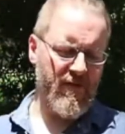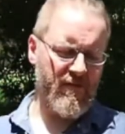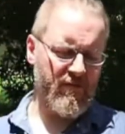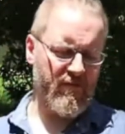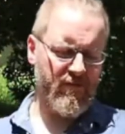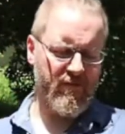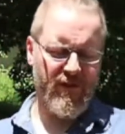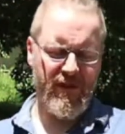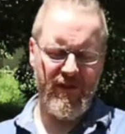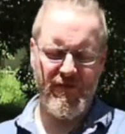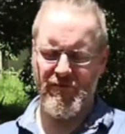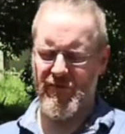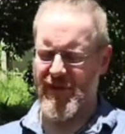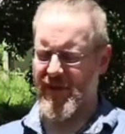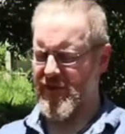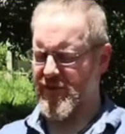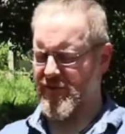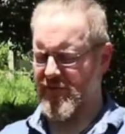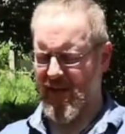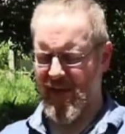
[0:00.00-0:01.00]
I'll just
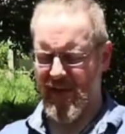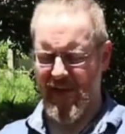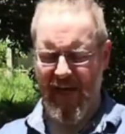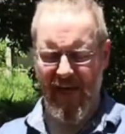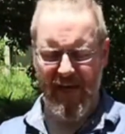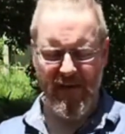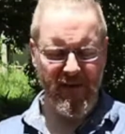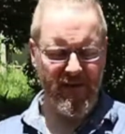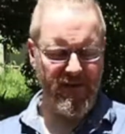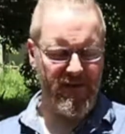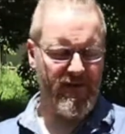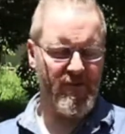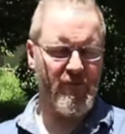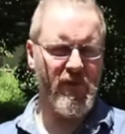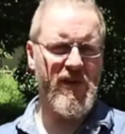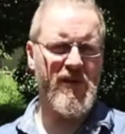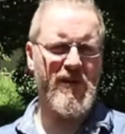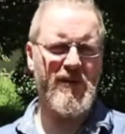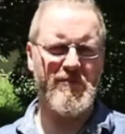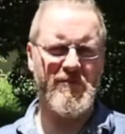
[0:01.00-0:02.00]
reiterate that
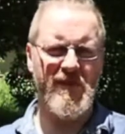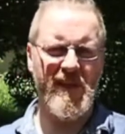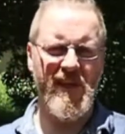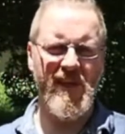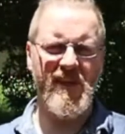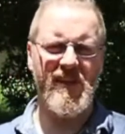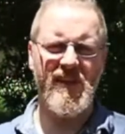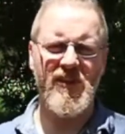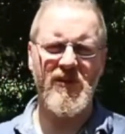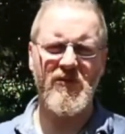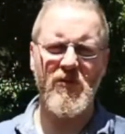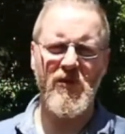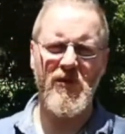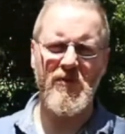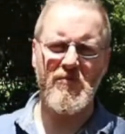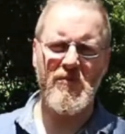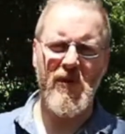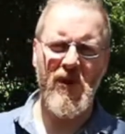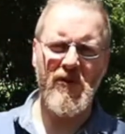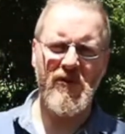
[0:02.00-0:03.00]
when you're a beginner, you want
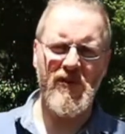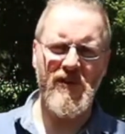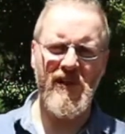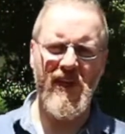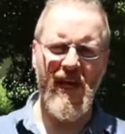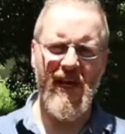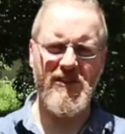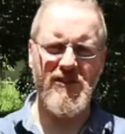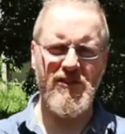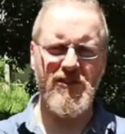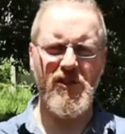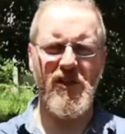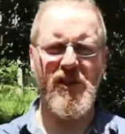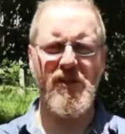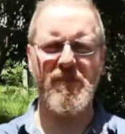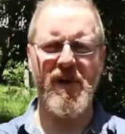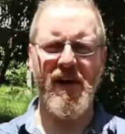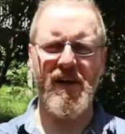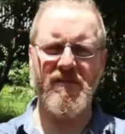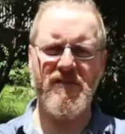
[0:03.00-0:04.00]
a bow that has a certain
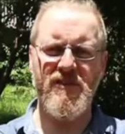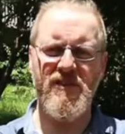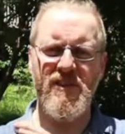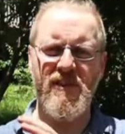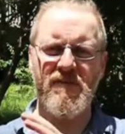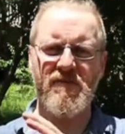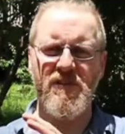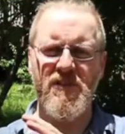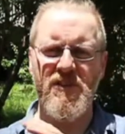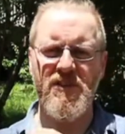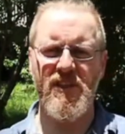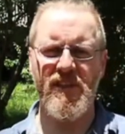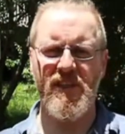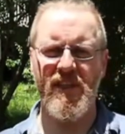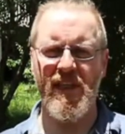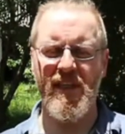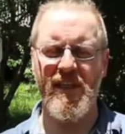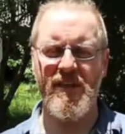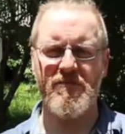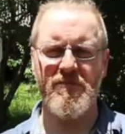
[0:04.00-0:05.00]
amount of stiffness in
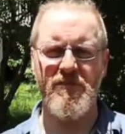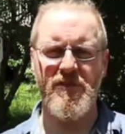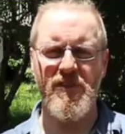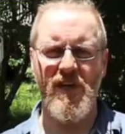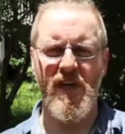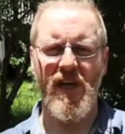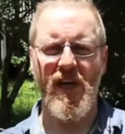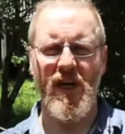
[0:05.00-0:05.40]
the limbs.